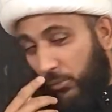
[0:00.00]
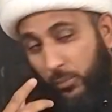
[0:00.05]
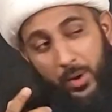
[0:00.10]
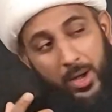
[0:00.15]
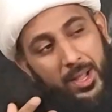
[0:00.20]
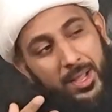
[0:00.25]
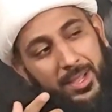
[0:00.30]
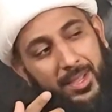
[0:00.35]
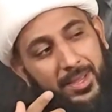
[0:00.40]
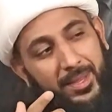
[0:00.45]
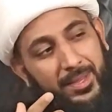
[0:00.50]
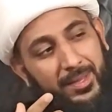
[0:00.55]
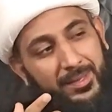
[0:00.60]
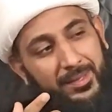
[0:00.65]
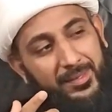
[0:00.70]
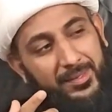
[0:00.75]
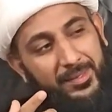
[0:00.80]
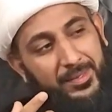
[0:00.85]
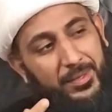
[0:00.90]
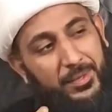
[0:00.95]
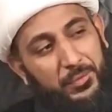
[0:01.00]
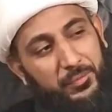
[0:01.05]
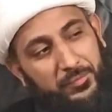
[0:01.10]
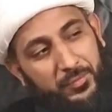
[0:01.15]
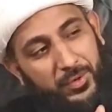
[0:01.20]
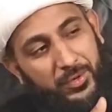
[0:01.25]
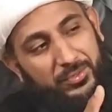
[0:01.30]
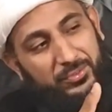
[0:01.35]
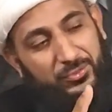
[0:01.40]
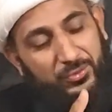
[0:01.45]
Why?
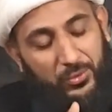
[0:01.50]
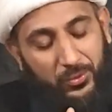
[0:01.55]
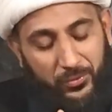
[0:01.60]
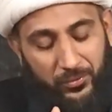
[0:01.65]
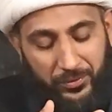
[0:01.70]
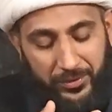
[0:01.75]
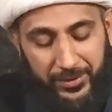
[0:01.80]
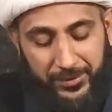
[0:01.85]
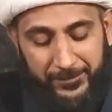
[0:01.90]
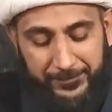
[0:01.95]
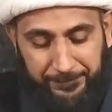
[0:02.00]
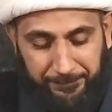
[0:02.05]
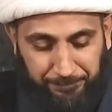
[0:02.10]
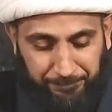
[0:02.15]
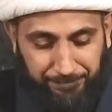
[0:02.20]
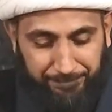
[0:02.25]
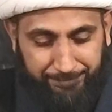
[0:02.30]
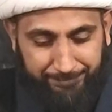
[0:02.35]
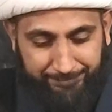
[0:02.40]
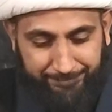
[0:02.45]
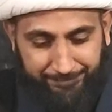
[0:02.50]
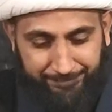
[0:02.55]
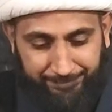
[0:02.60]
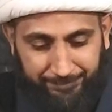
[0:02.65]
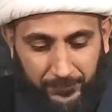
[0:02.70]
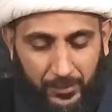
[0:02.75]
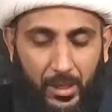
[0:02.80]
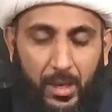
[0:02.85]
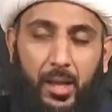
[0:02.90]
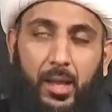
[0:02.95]
First story.
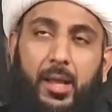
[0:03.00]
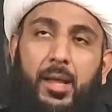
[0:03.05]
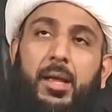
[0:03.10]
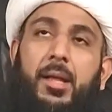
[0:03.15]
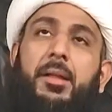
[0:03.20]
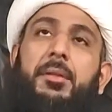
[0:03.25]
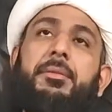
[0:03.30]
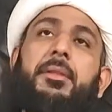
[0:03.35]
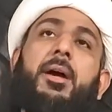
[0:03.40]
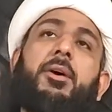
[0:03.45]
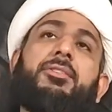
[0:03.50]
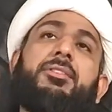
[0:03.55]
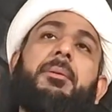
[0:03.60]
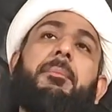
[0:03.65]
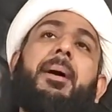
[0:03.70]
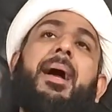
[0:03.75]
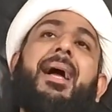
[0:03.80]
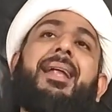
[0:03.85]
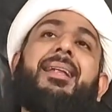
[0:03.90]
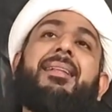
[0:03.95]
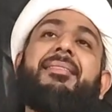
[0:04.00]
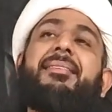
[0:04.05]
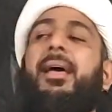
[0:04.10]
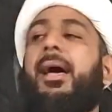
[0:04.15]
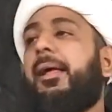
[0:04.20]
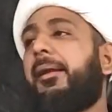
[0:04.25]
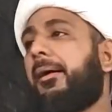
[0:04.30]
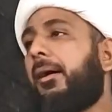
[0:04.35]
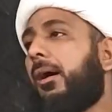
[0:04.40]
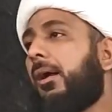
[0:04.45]
There was a man in
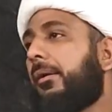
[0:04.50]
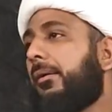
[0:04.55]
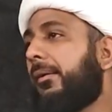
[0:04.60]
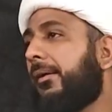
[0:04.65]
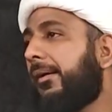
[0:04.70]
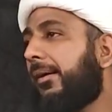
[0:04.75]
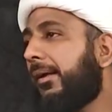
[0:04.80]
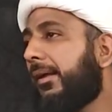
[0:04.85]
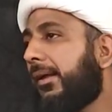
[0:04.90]
Tehran.